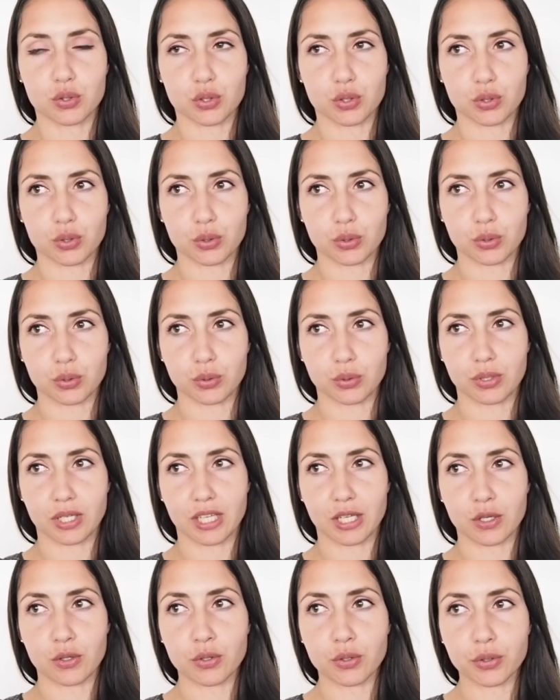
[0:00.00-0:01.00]
to
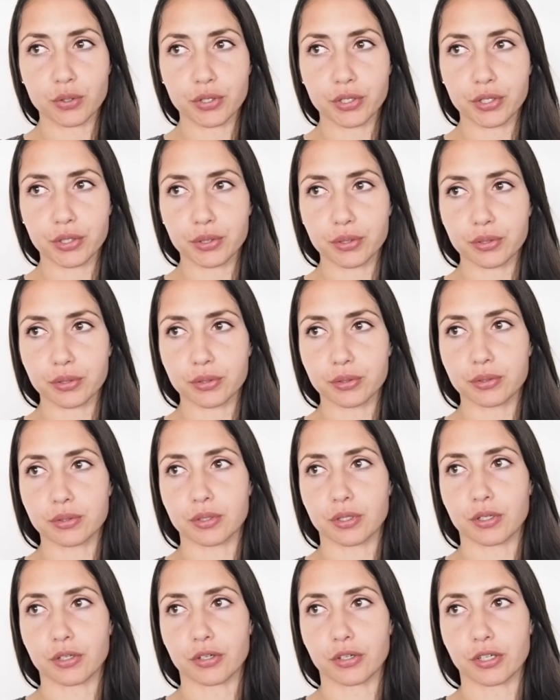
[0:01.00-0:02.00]
ignore
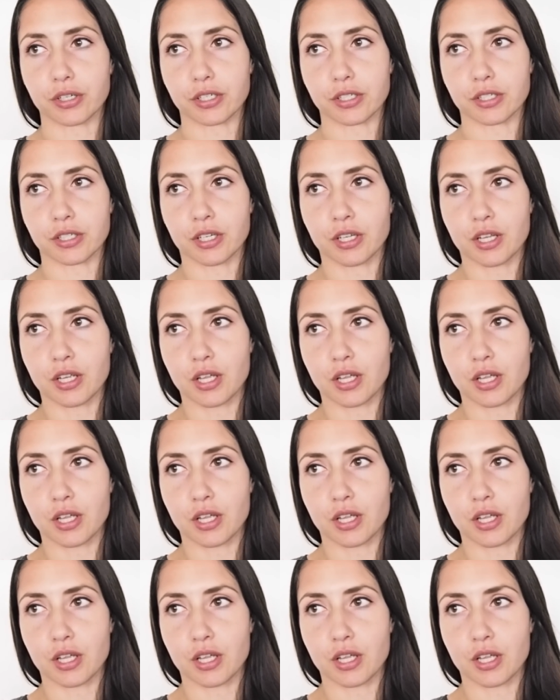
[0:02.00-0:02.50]
you or